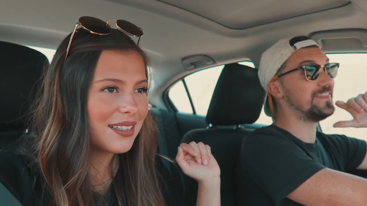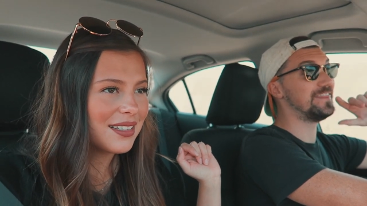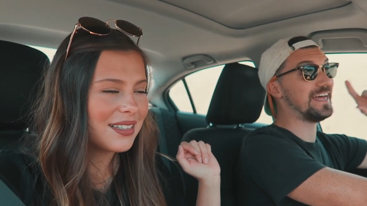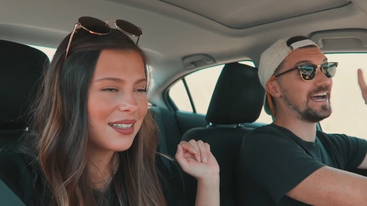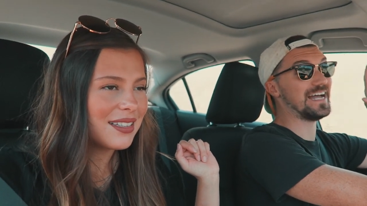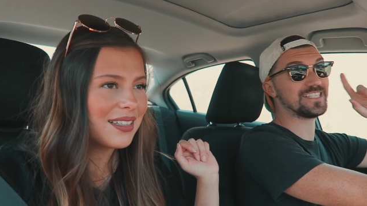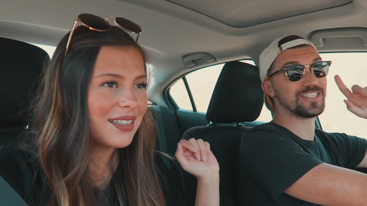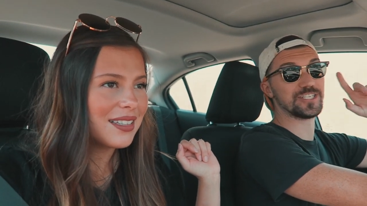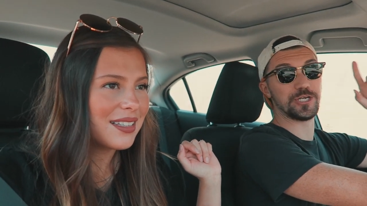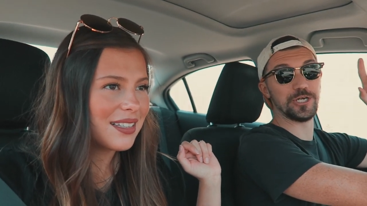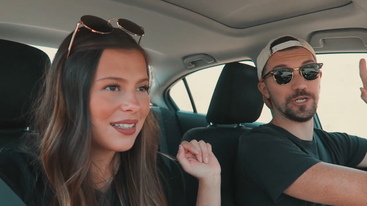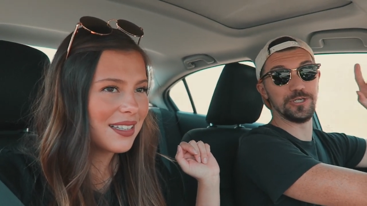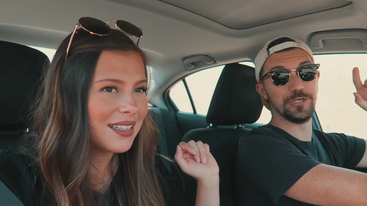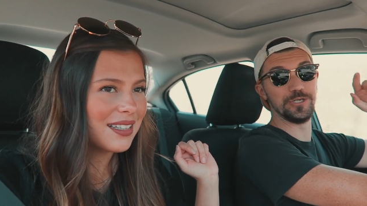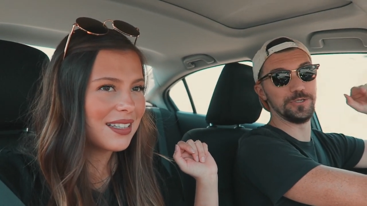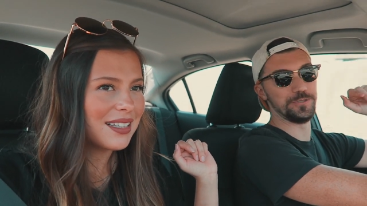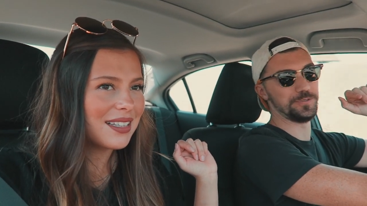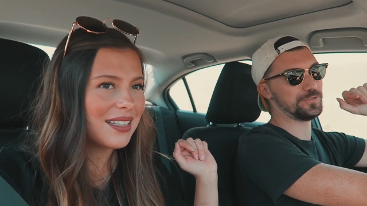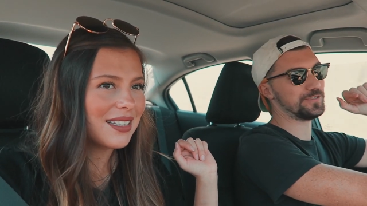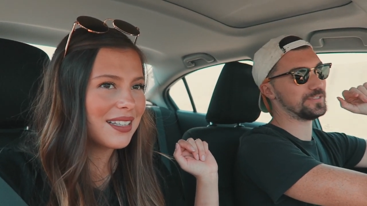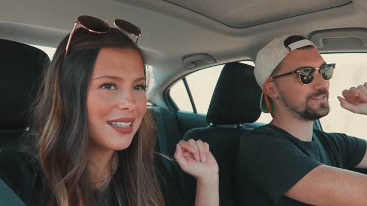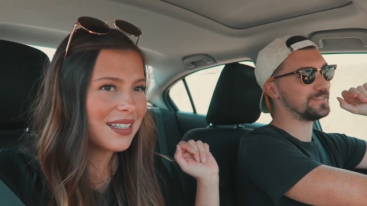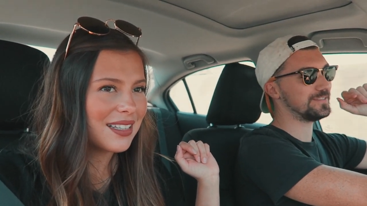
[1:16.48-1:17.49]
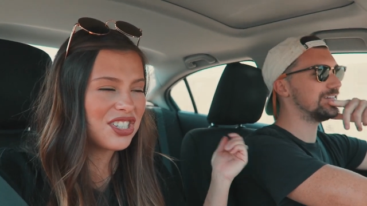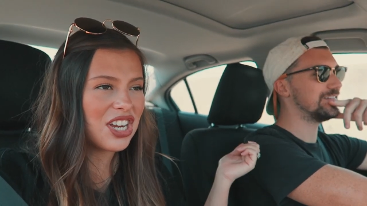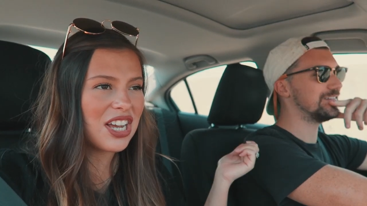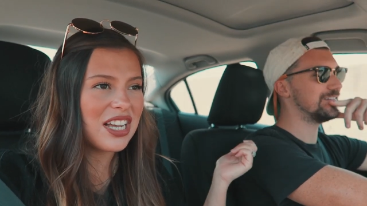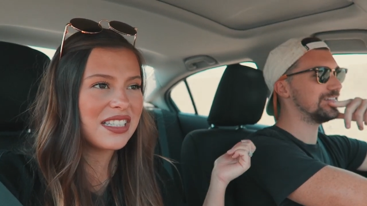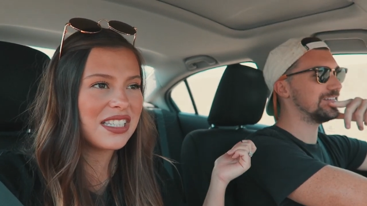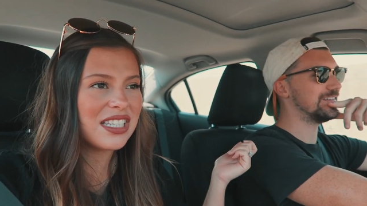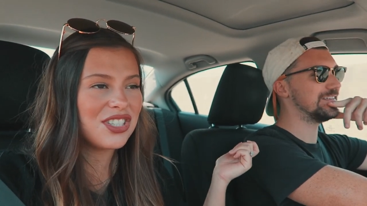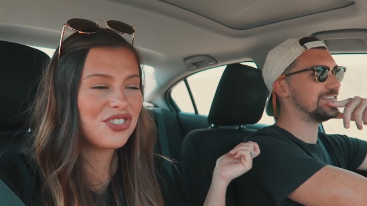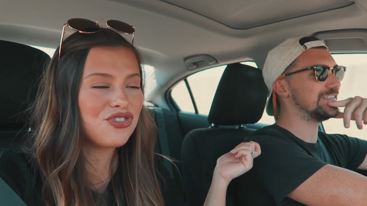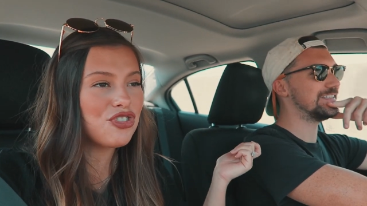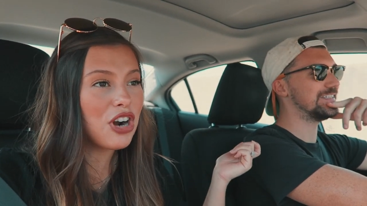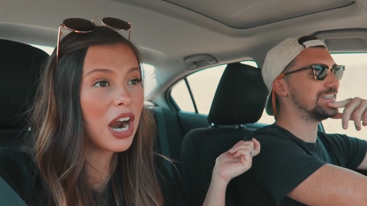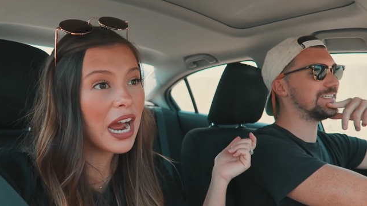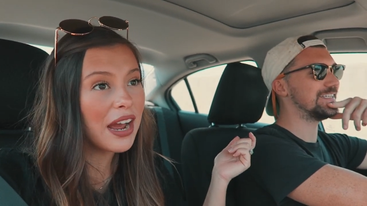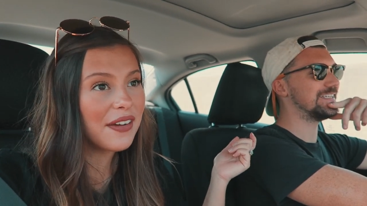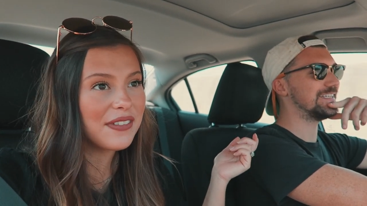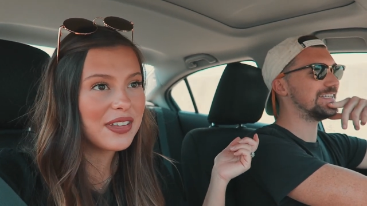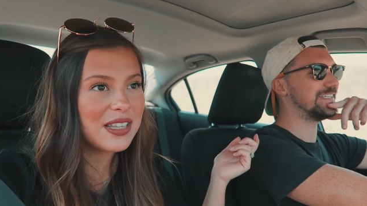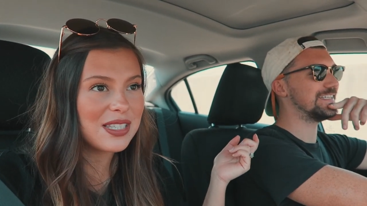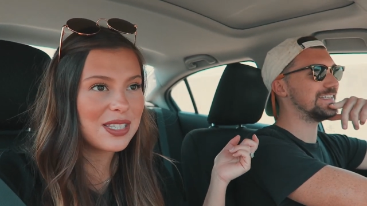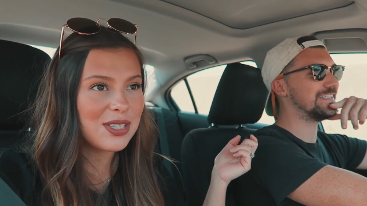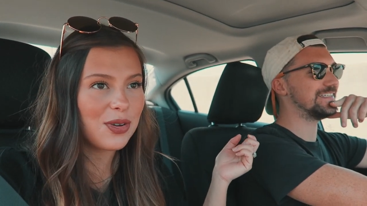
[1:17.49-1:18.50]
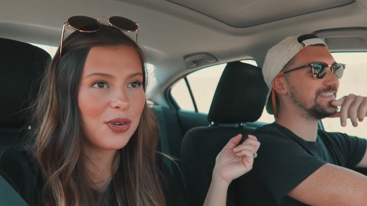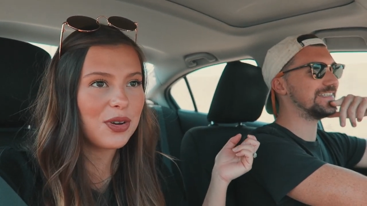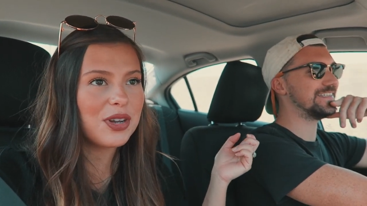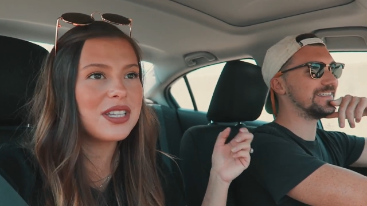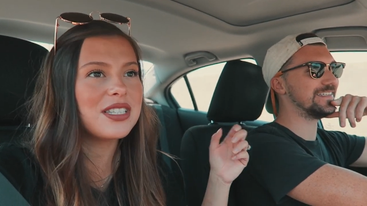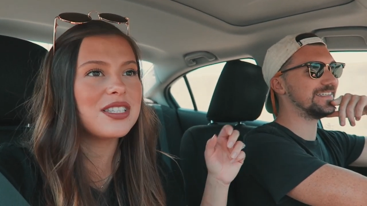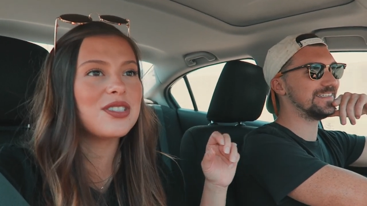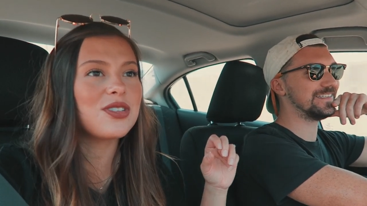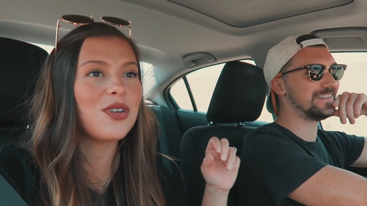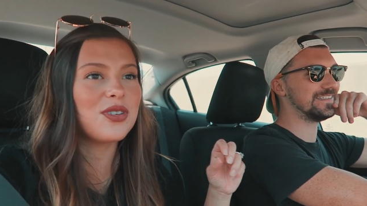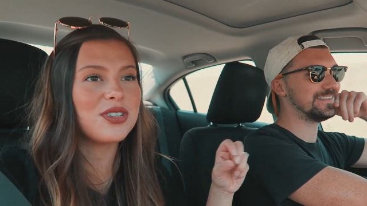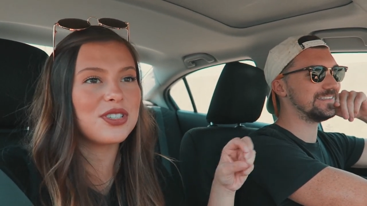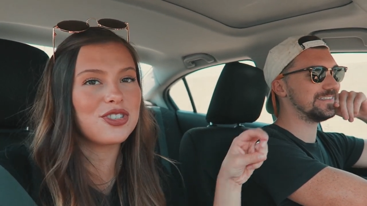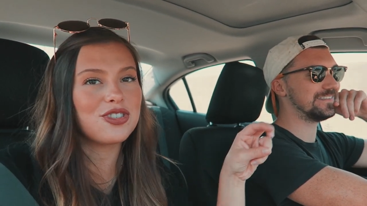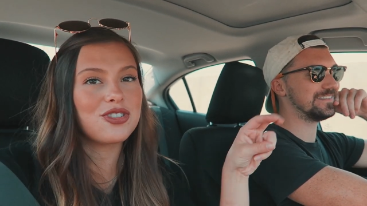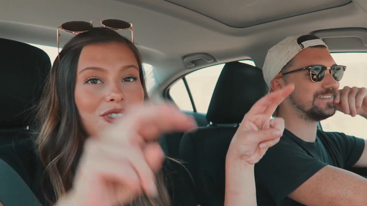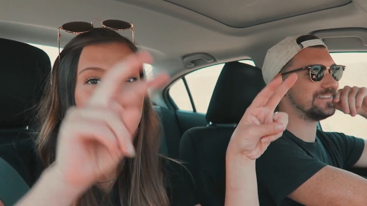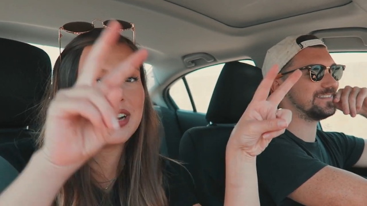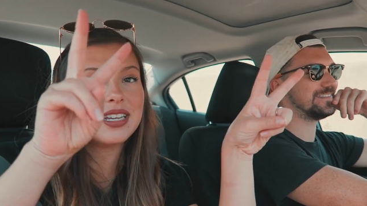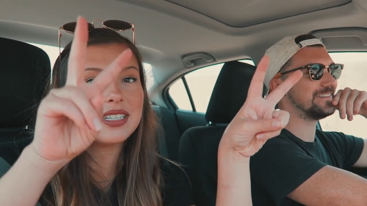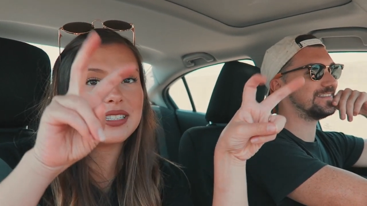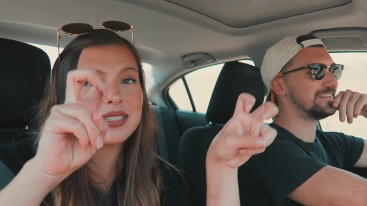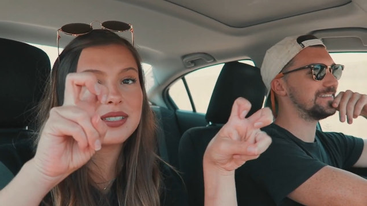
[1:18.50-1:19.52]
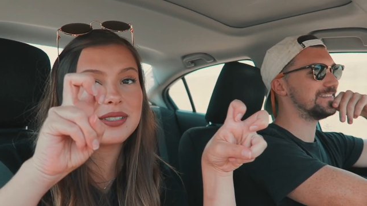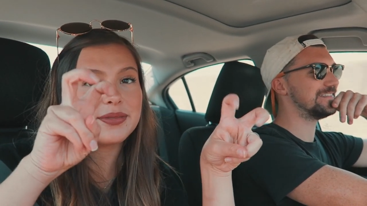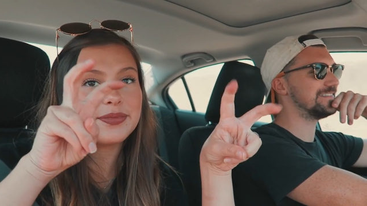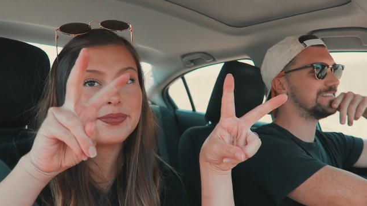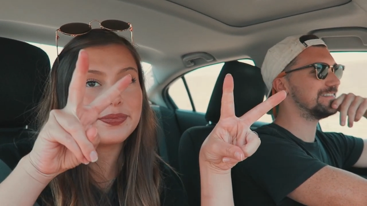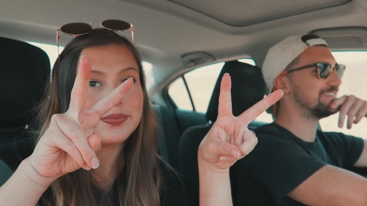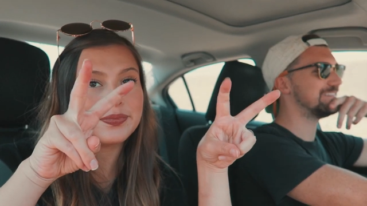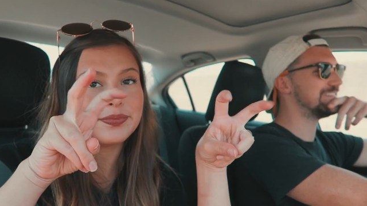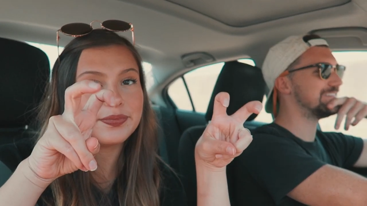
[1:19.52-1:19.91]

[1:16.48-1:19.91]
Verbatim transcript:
Speaker 1: that's good news.
Speaker 2: Chase is driving, so he's not stressed